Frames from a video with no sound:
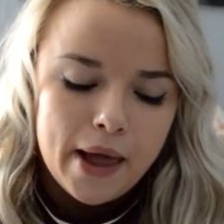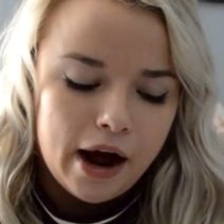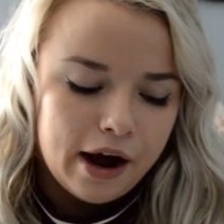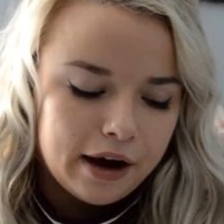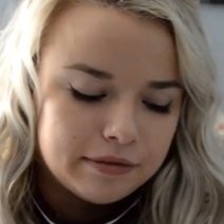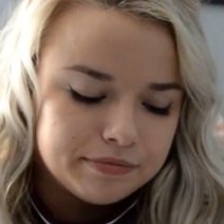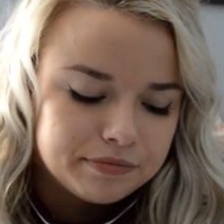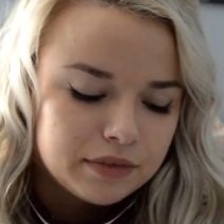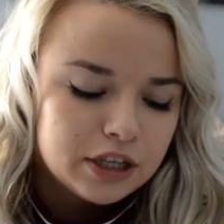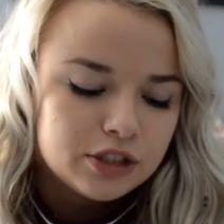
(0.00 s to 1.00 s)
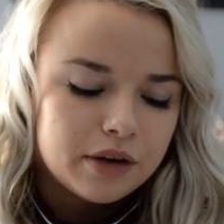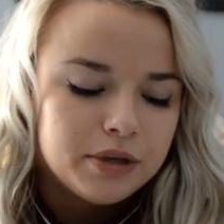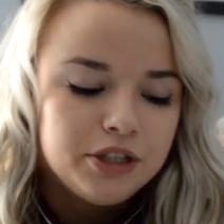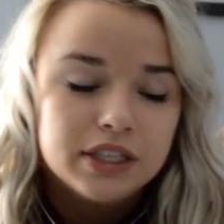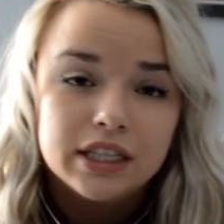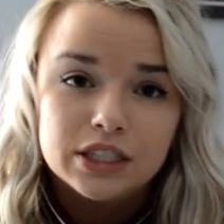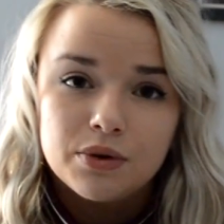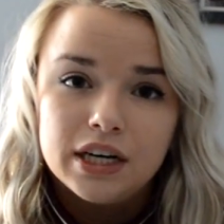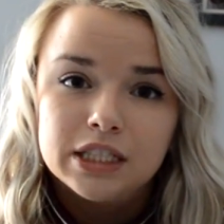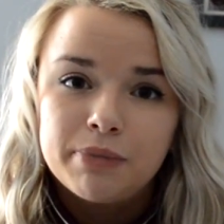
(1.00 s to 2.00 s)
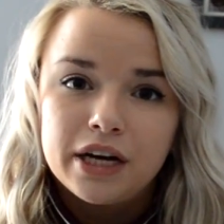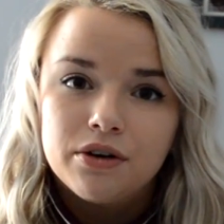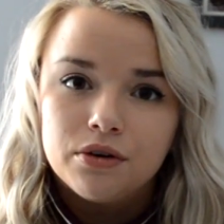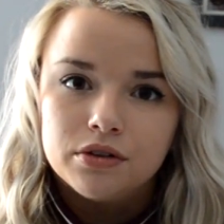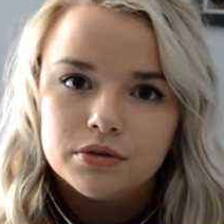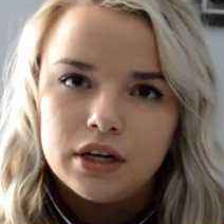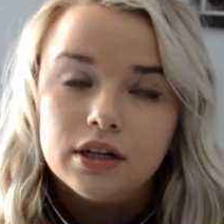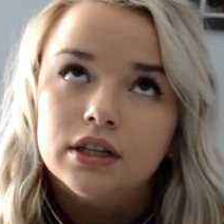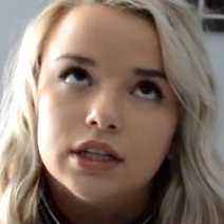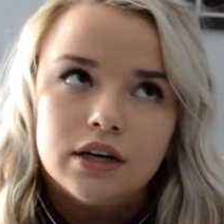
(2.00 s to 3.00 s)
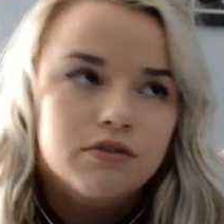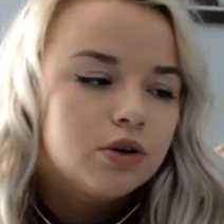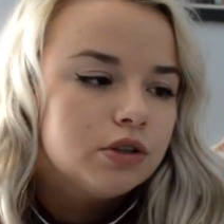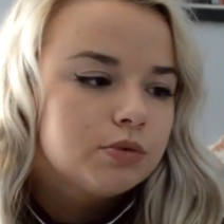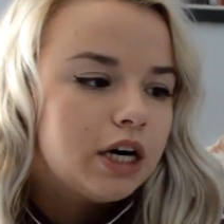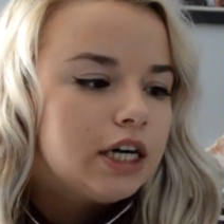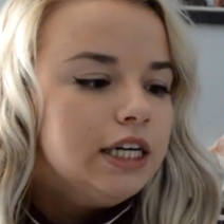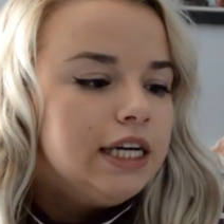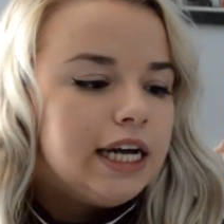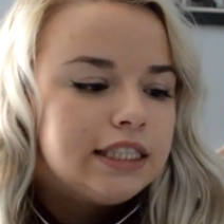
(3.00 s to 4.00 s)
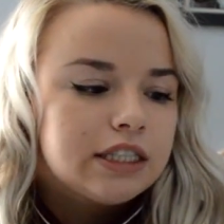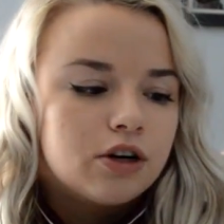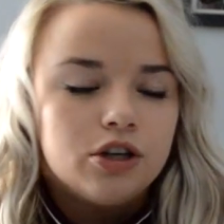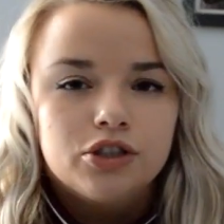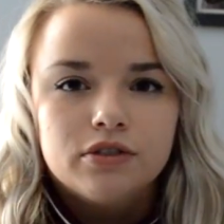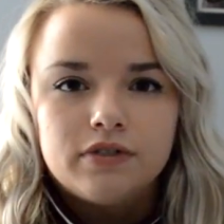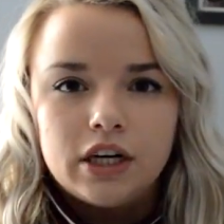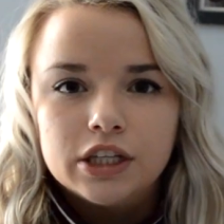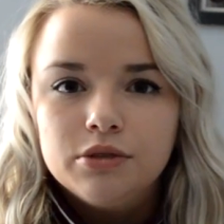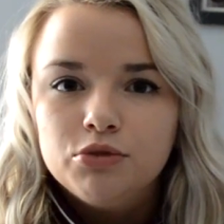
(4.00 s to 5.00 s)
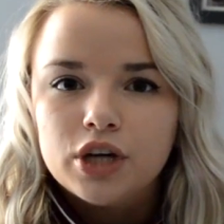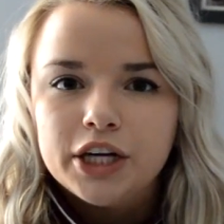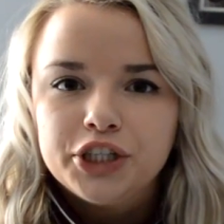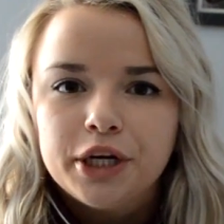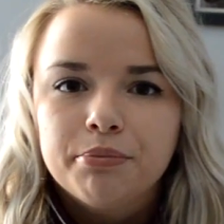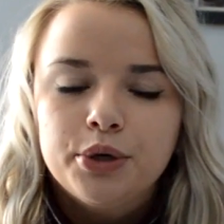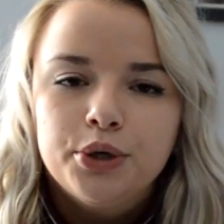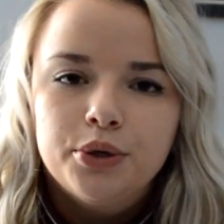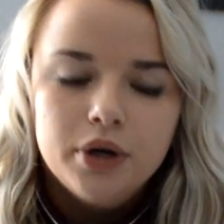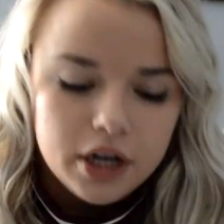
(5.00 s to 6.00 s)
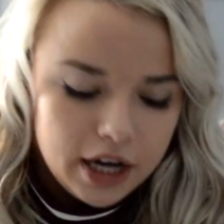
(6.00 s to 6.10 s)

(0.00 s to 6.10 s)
So I've been using this one. It's by Goldwell. Love Goldwell. It's their Ultra Volume Dry Shampoo.